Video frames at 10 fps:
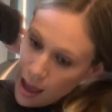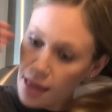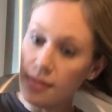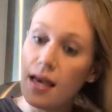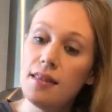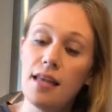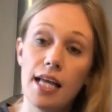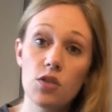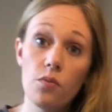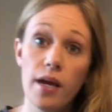and then
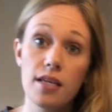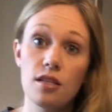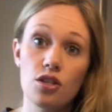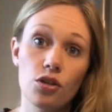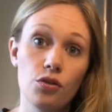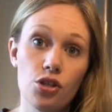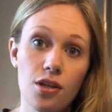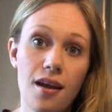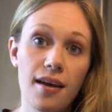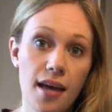that's what makes the
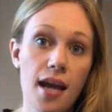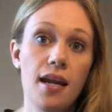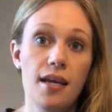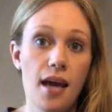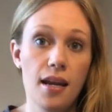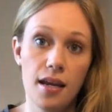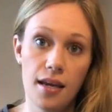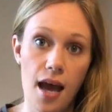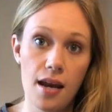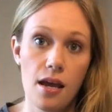solution again and again and
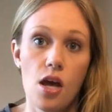again.